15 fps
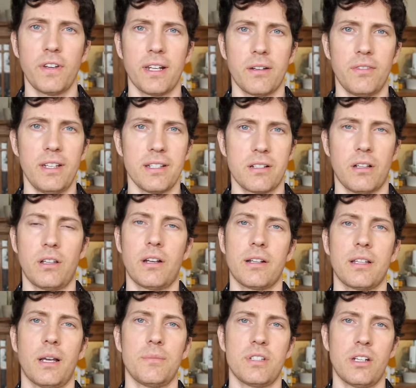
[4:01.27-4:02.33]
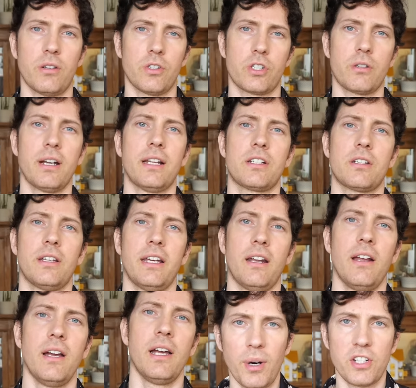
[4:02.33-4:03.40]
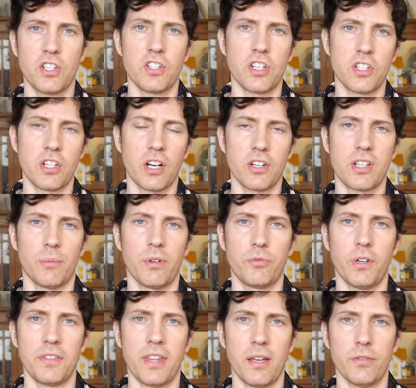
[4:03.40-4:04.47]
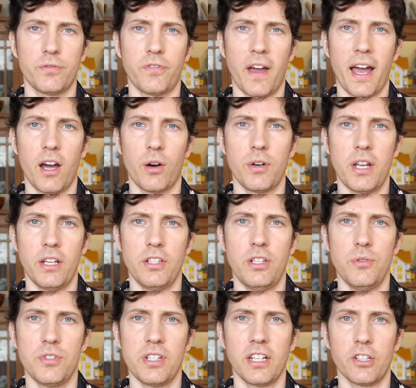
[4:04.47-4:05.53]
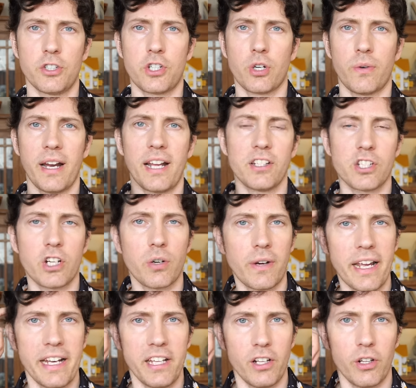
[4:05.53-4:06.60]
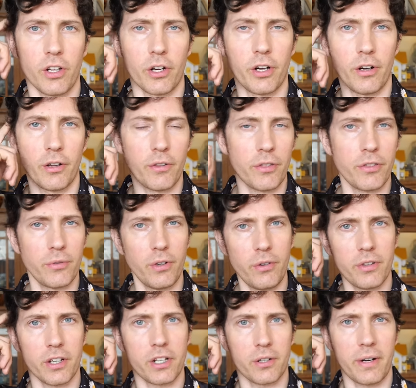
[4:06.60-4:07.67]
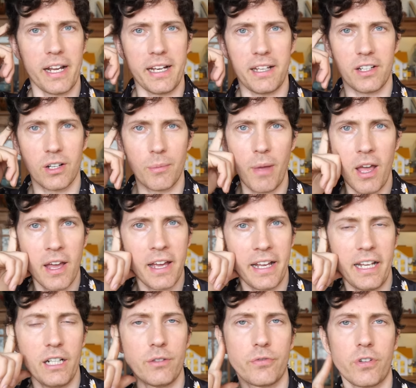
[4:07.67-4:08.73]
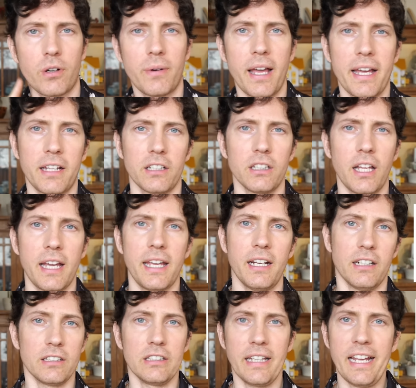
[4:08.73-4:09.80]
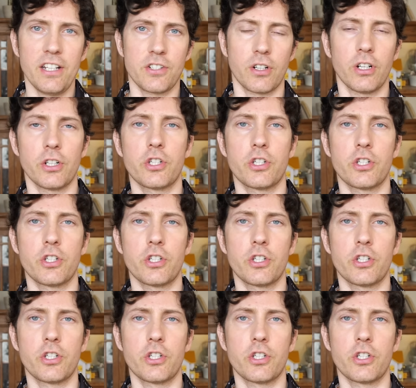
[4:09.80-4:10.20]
fan of these, and a lot of times they don't translate, but just to share some of what they've found using transcranial or through the cranium infrared light laser